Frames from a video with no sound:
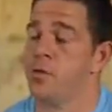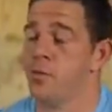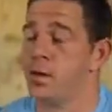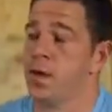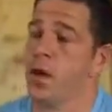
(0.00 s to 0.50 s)
She
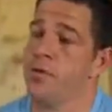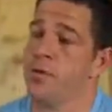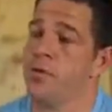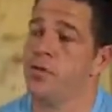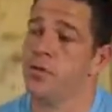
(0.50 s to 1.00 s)
put her hand on my
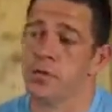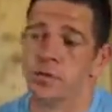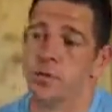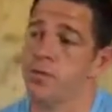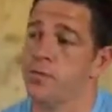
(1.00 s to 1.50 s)
shoulder. She goes,
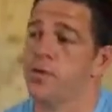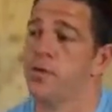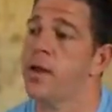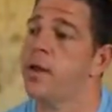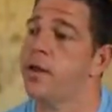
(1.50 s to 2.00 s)
"No, you're going to be
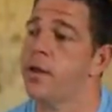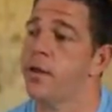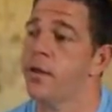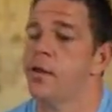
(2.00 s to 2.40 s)
staying here."